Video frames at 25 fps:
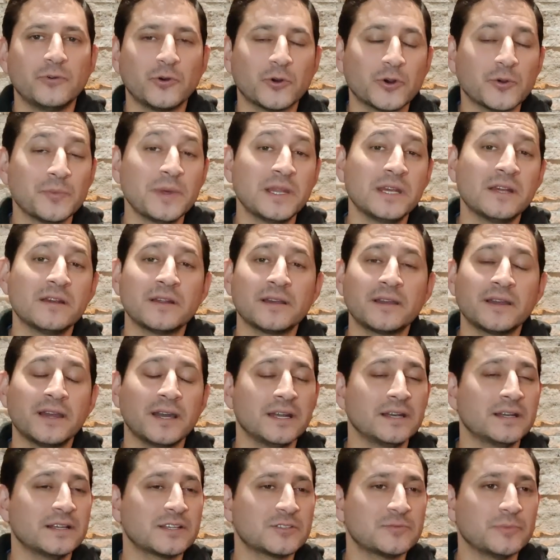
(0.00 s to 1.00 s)
Four minute
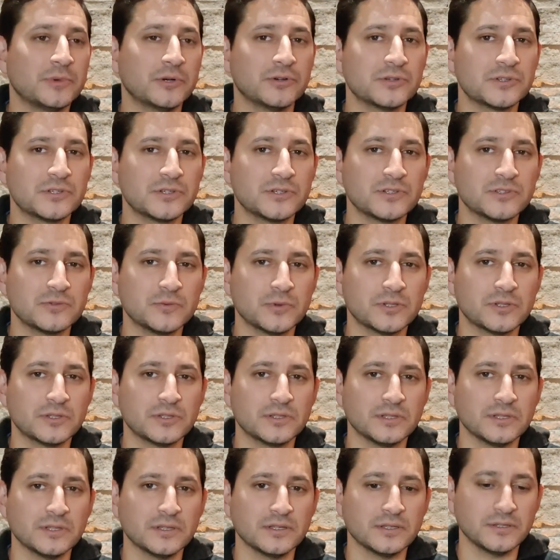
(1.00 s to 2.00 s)
unguided exposures
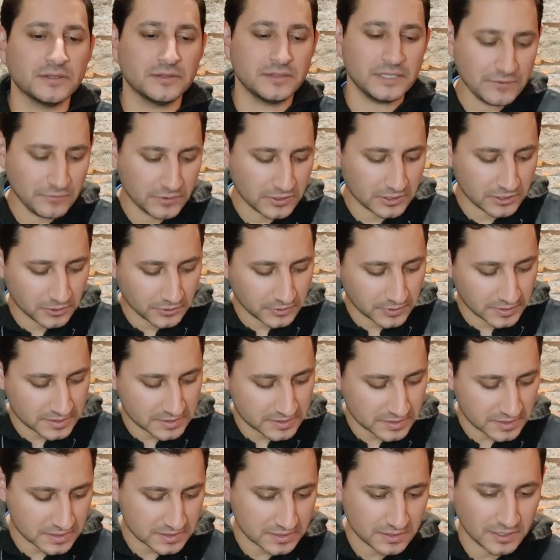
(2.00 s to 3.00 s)
with, uh, even though
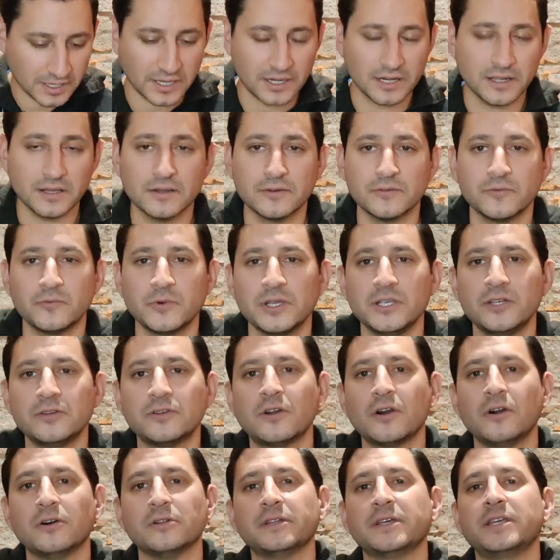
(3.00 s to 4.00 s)
this is not a what
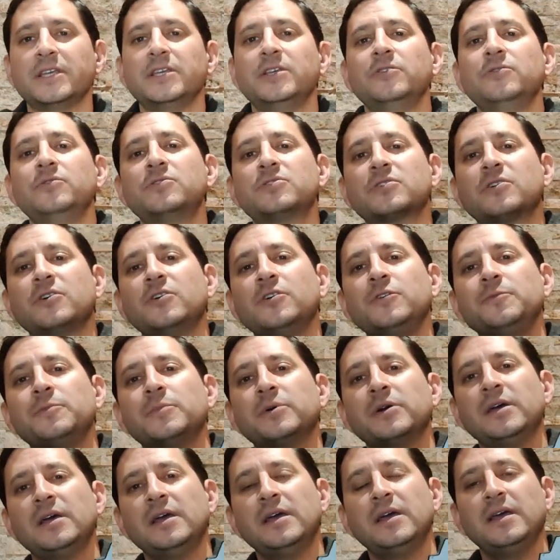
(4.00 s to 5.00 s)
you'd call a huge
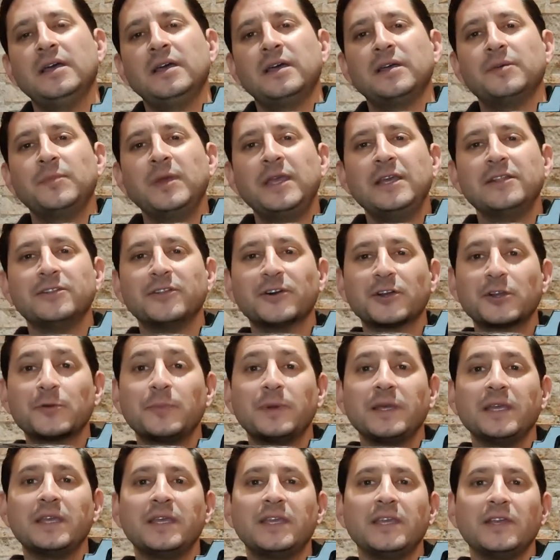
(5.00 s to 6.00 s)
scope, may look
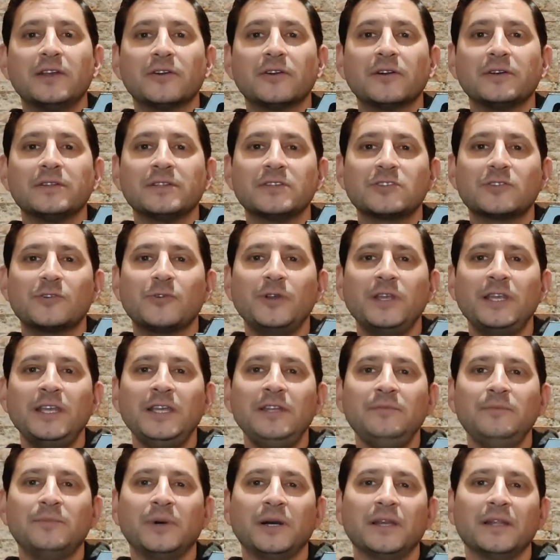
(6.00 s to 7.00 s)
big here on the
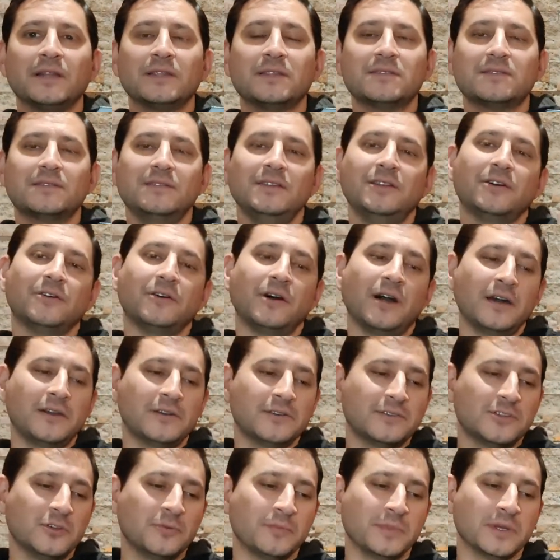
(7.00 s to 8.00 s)
screen, but it's you know
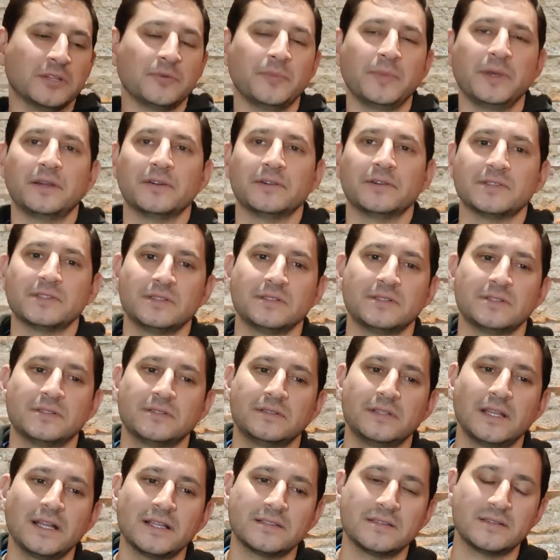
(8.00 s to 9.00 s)
102 millimeters
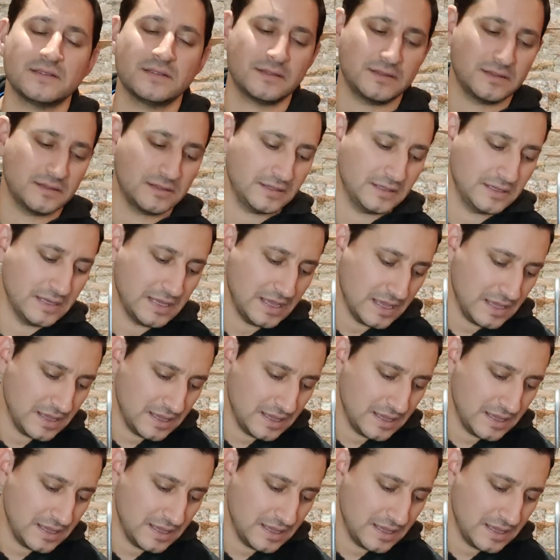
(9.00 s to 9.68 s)
is that's